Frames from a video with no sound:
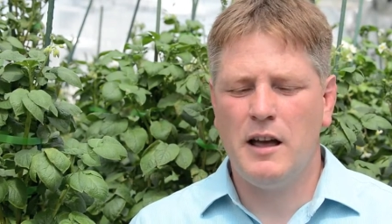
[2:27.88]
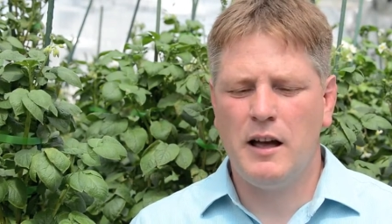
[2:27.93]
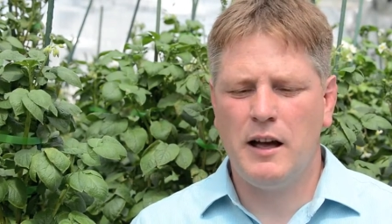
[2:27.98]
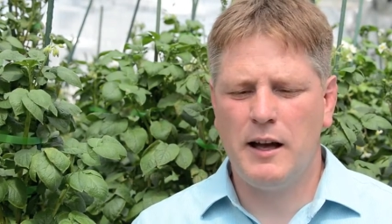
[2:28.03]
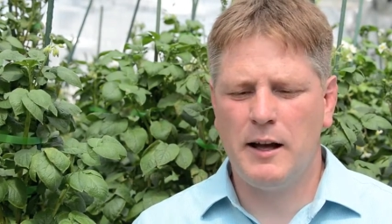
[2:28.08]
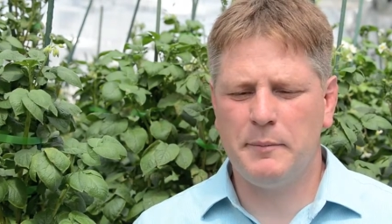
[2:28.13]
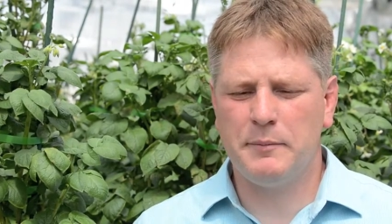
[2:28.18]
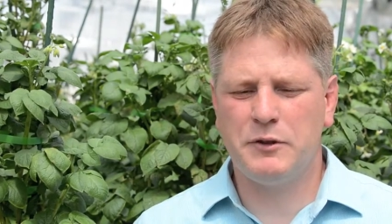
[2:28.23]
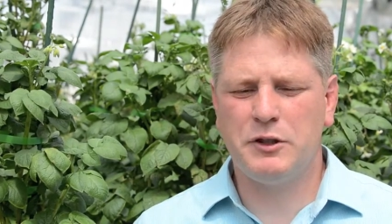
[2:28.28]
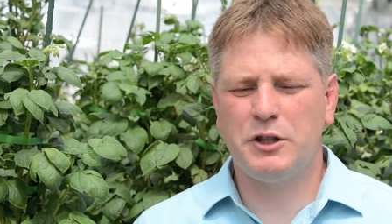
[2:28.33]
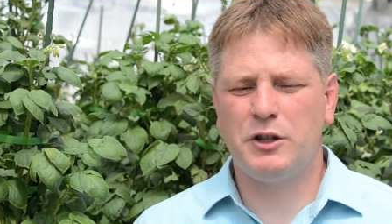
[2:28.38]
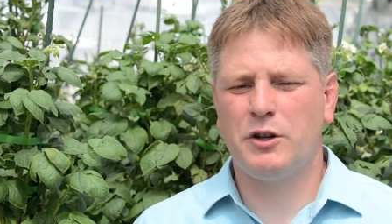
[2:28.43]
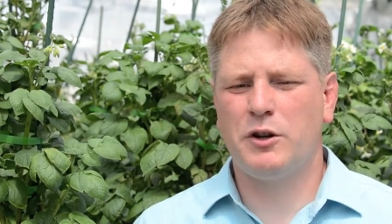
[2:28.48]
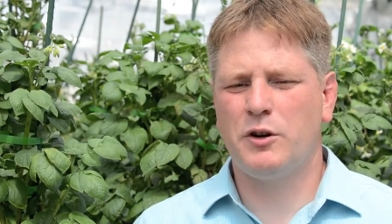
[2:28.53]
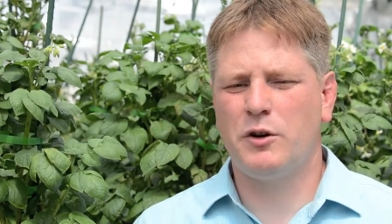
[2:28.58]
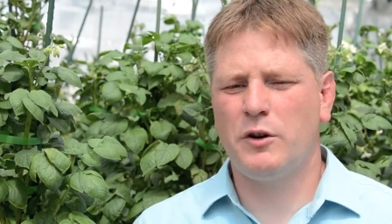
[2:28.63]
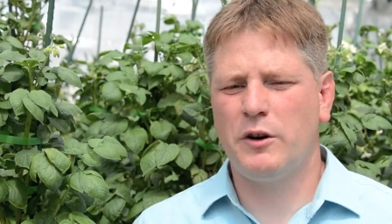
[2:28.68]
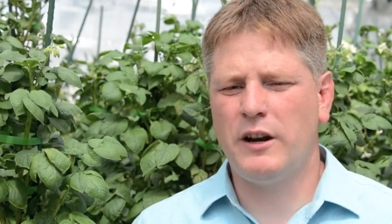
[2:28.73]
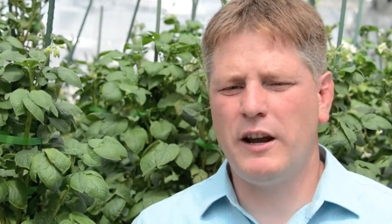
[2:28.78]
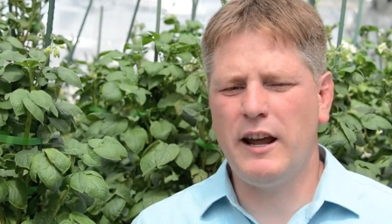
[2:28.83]
um, to
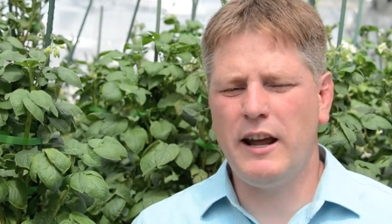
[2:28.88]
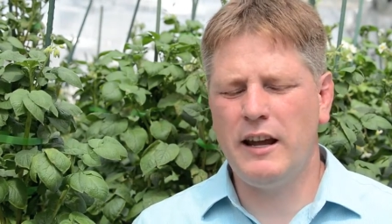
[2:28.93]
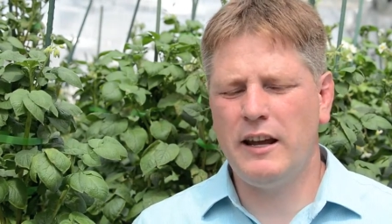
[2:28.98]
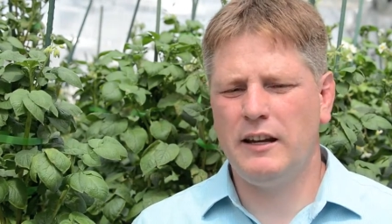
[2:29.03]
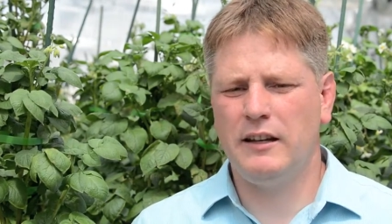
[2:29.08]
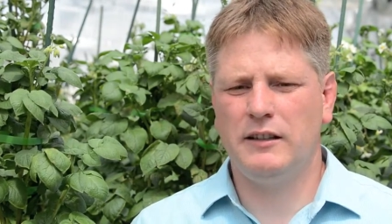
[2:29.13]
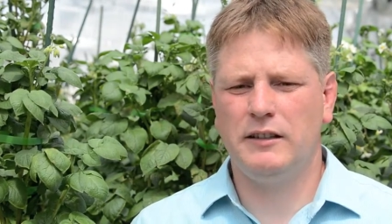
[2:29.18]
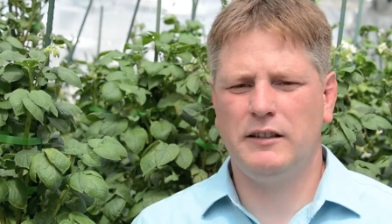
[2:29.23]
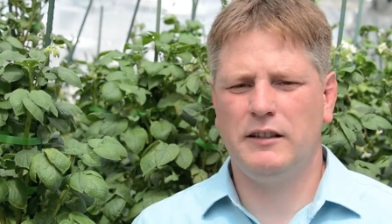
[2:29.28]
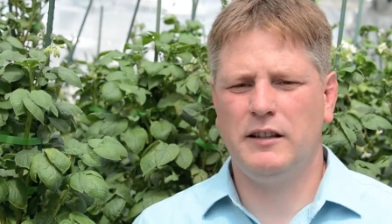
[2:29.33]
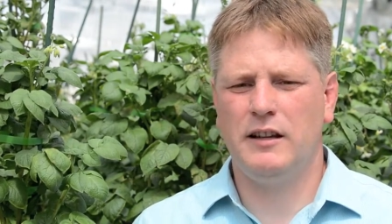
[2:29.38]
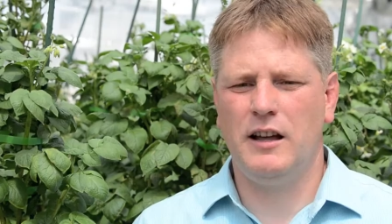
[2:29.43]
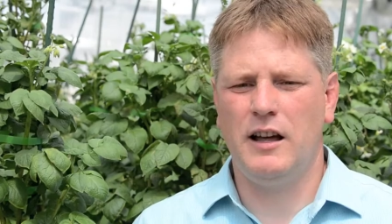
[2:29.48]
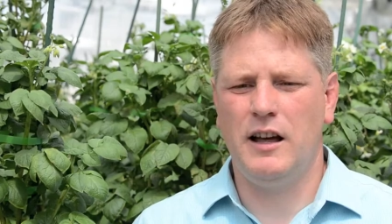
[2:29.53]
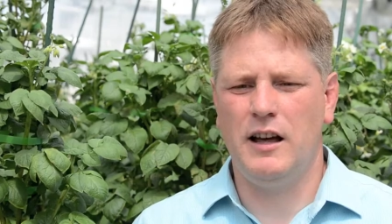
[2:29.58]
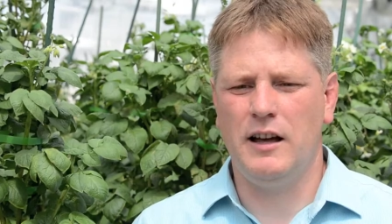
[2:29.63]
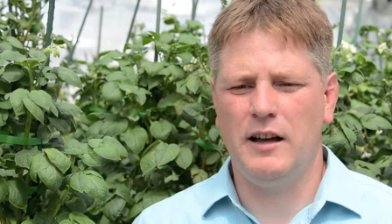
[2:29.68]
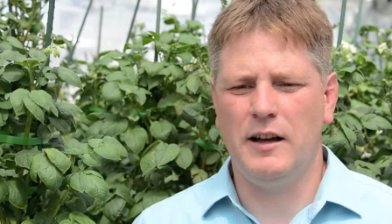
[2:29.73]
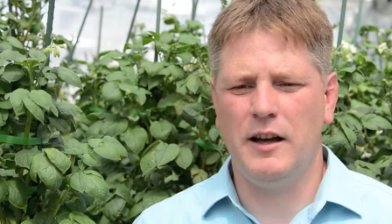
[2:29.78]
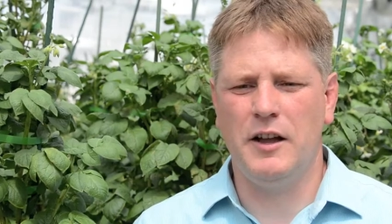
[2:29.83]
create
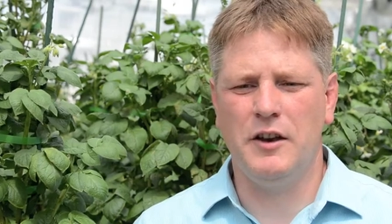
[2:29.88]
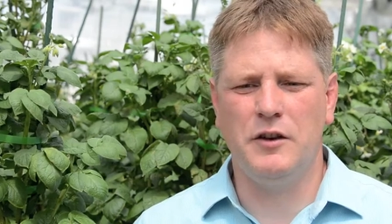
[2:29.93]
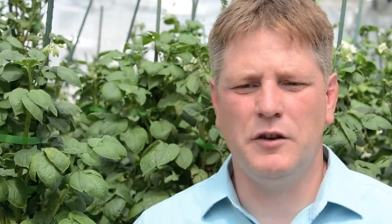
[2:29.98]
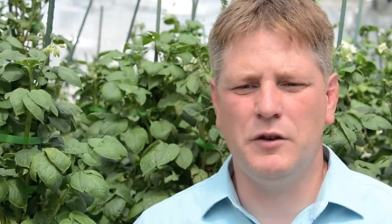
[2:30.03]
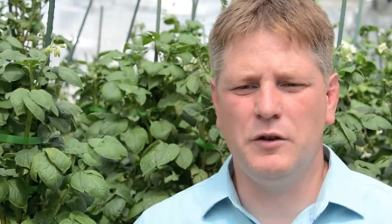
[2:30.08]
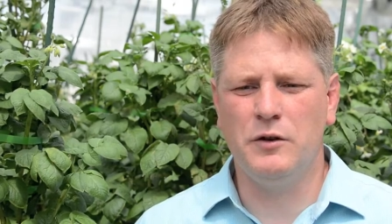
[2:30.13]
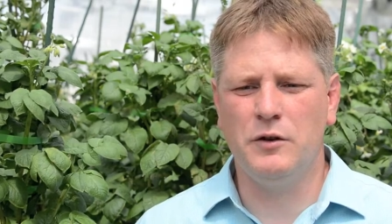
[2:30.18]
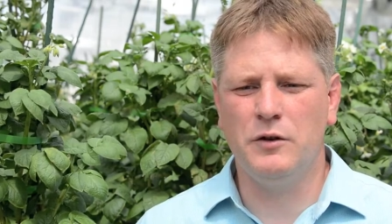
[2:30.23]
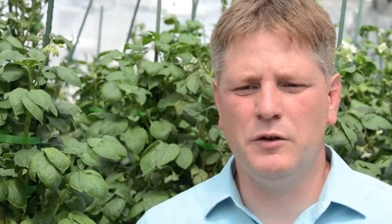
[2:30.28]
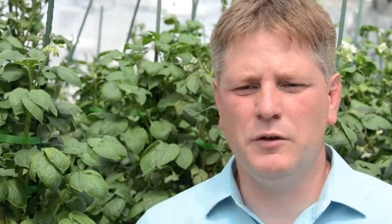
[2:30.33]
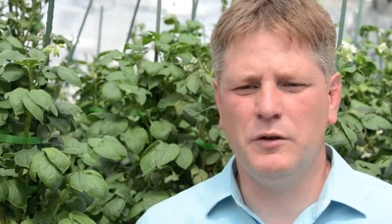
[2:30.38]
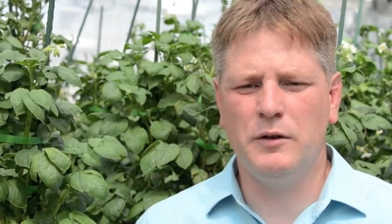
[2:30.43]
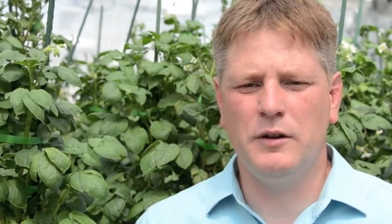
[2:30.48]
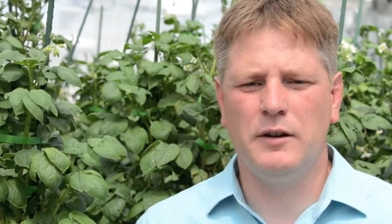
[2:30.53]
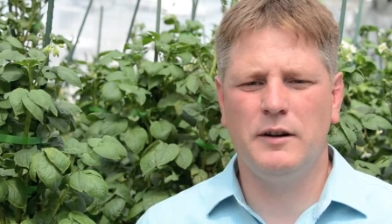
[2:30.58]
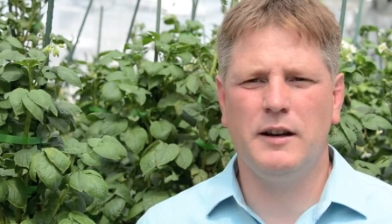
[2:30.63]
uh, a new